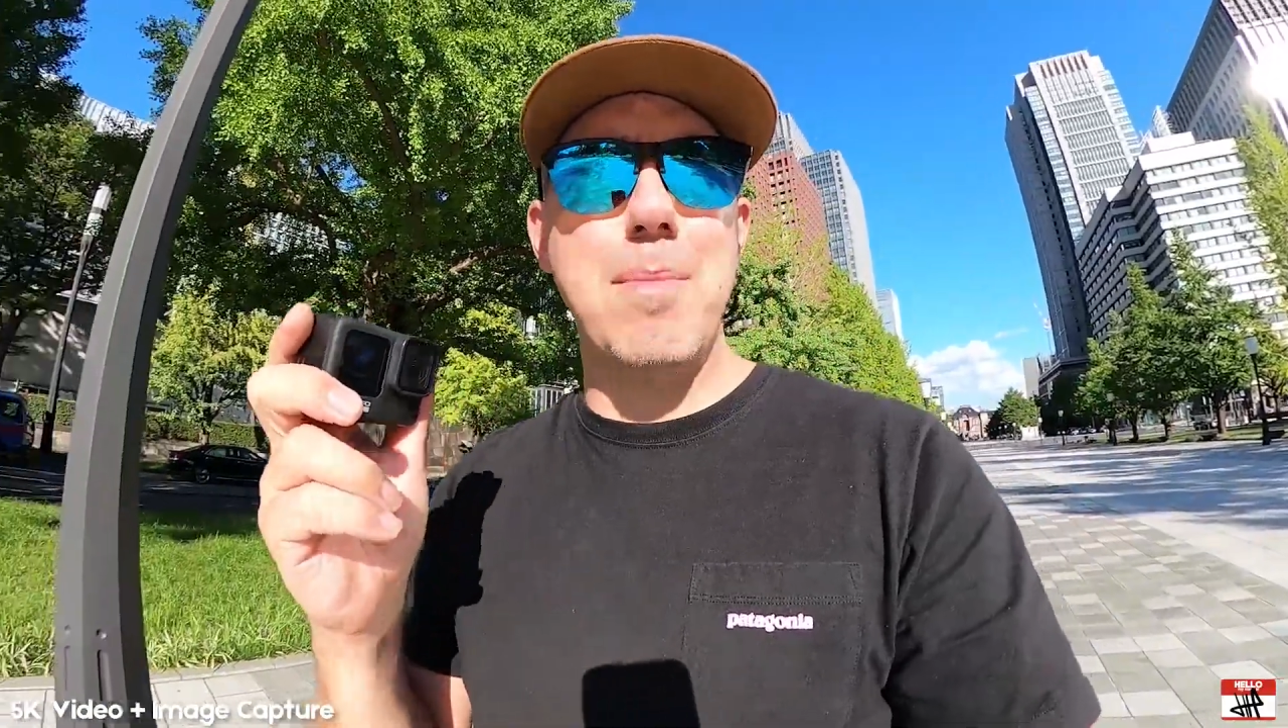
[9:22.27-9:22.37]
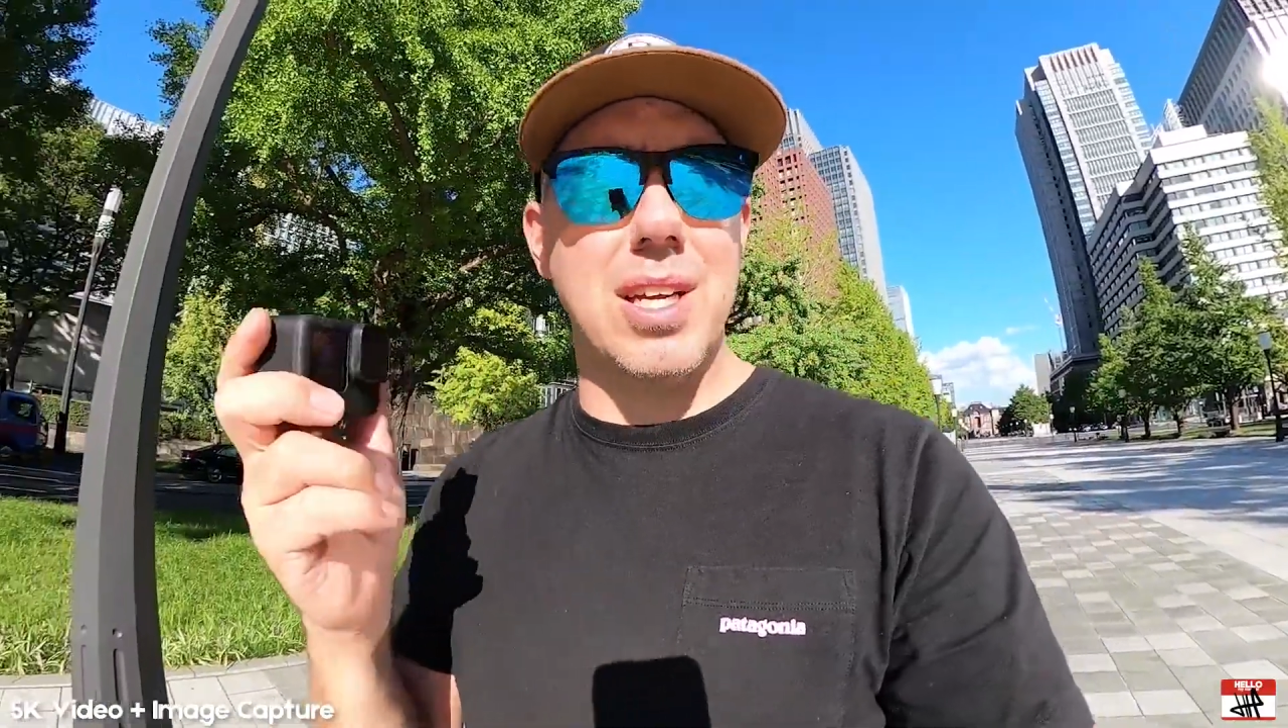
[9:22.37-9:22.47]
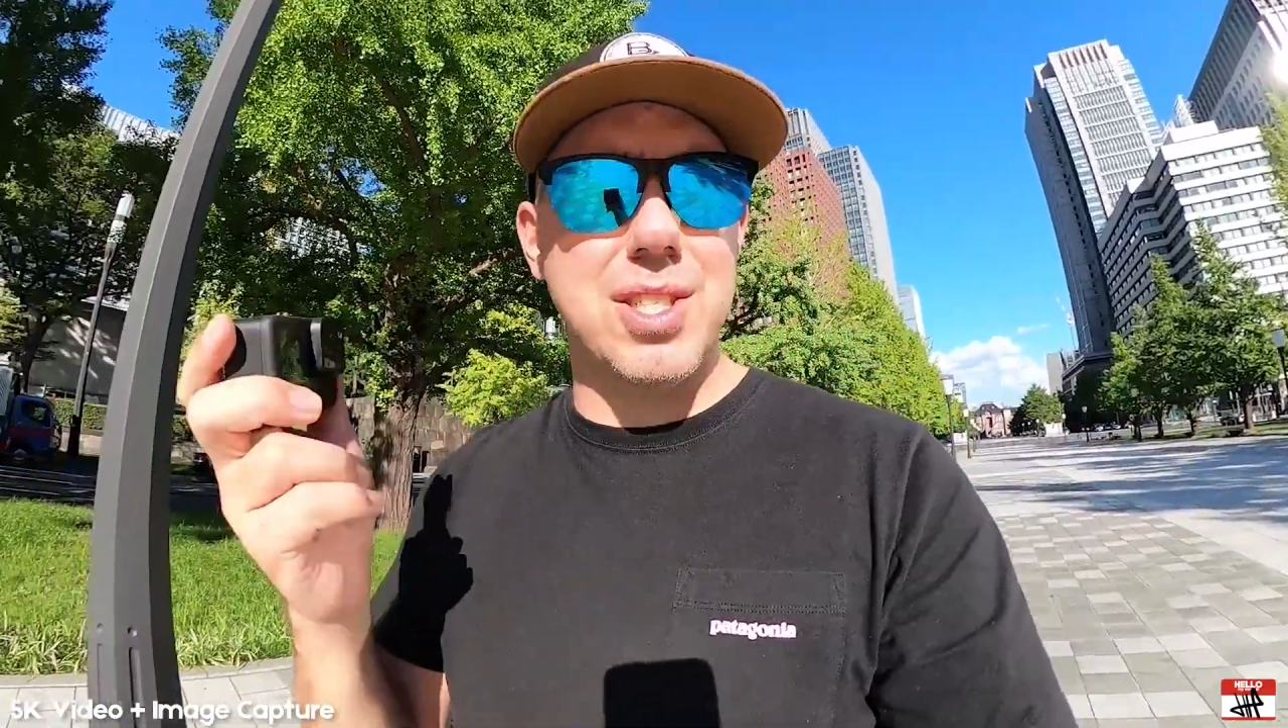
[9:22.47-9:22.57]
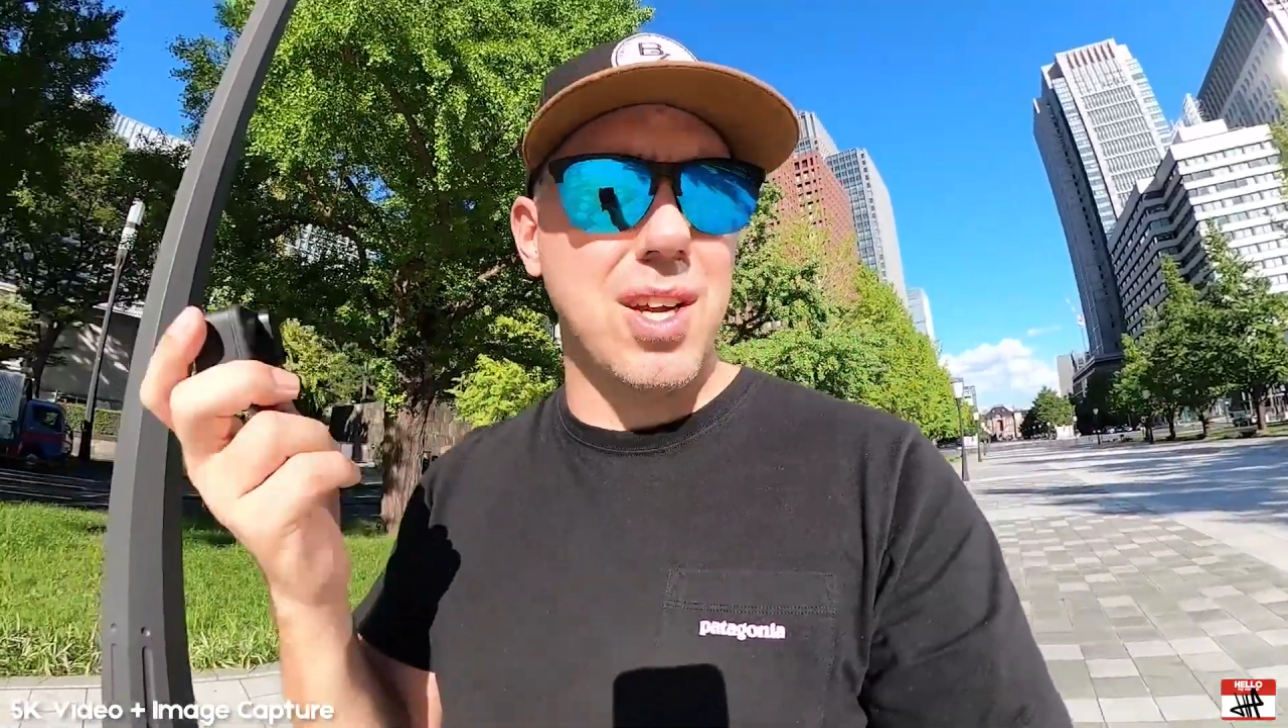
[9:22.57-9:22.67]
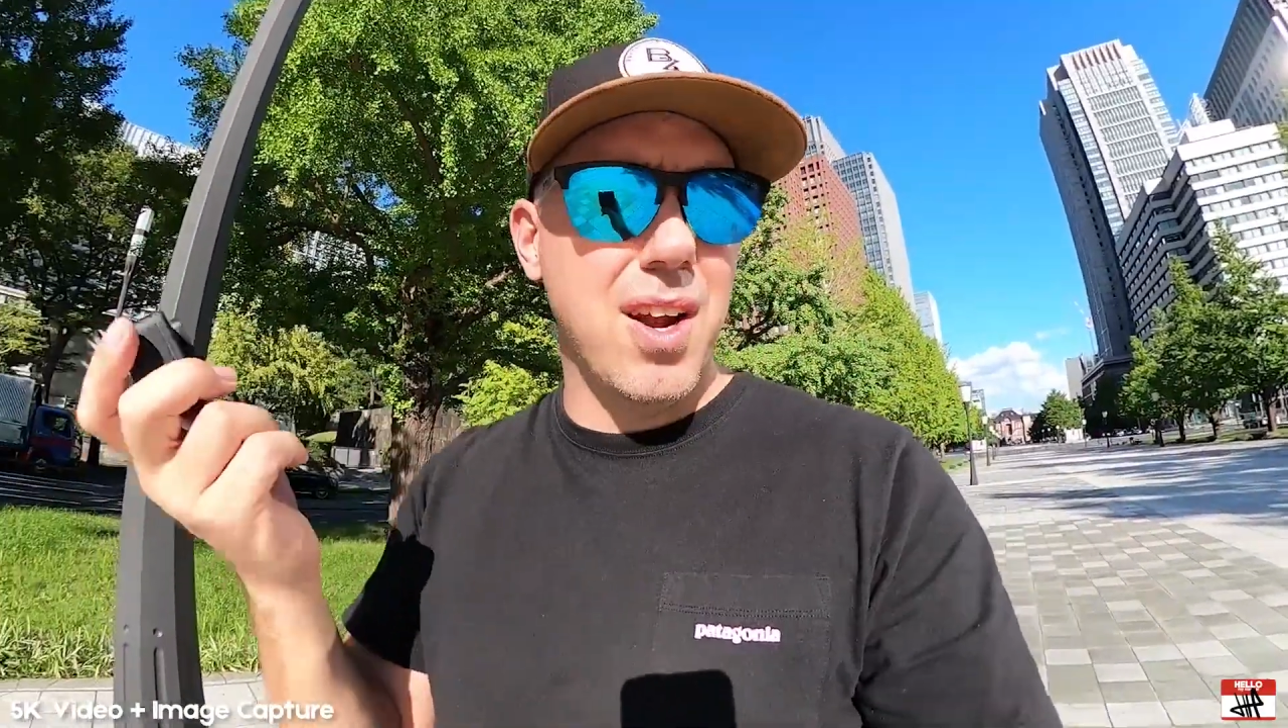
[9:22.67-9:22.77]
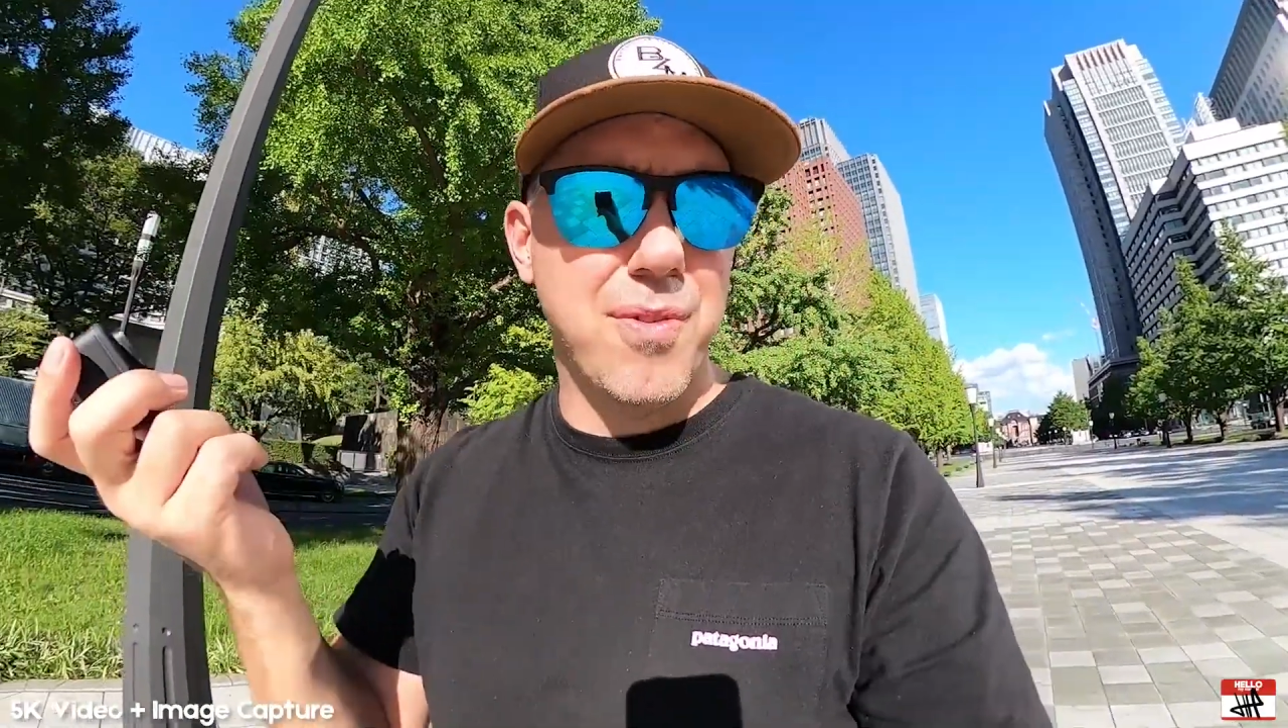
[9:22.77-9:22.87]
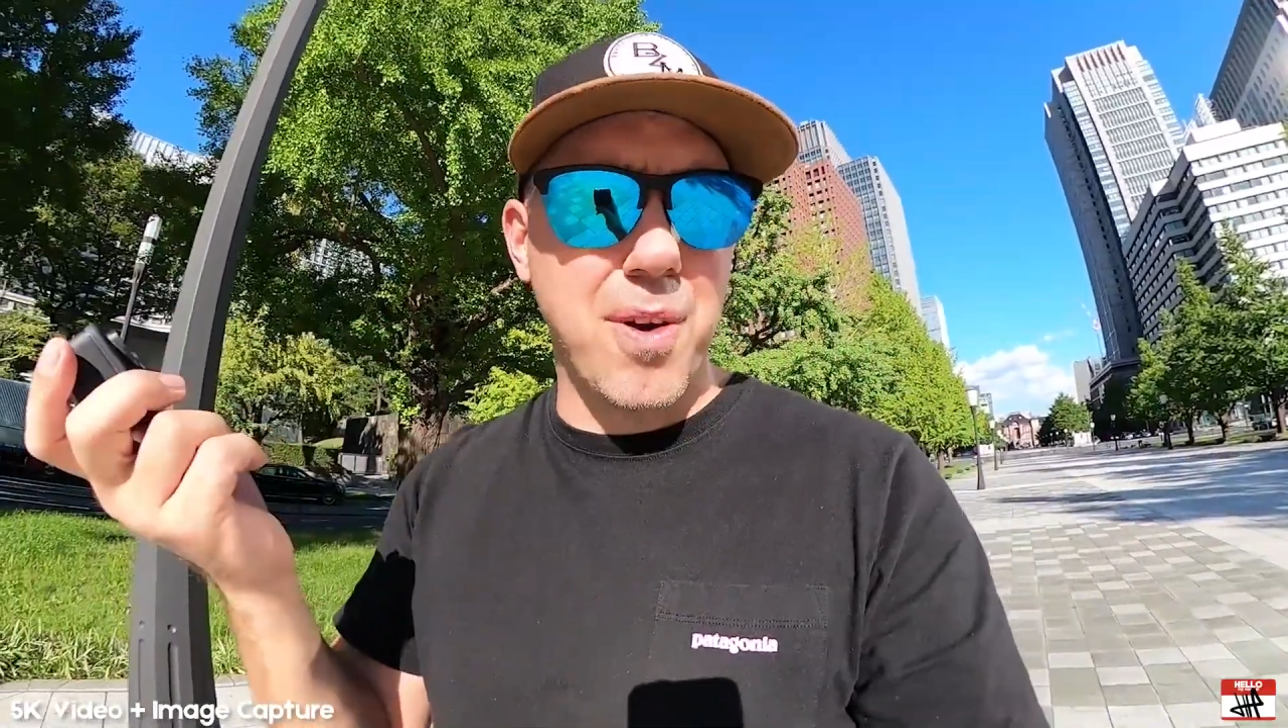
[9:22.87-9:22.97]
image